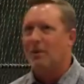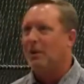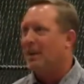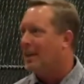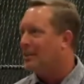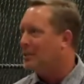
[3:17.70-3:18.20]
and I'm
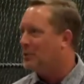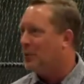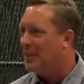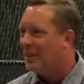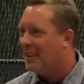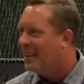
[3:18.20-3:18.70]
like,
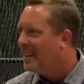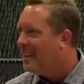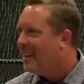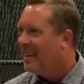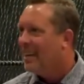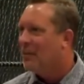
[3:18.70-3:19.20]

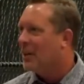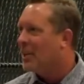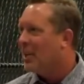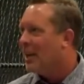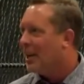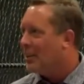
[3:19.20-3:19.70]

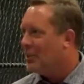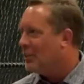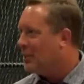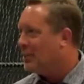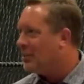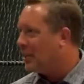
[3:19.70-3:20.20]
I
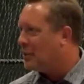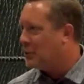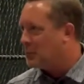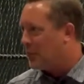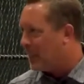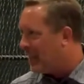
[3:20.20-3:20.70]
think these guys
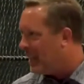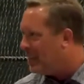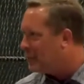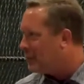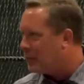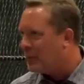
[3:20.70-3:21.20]
just want to
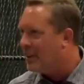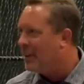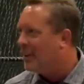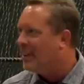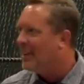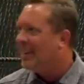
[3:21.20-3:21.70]
hit for real.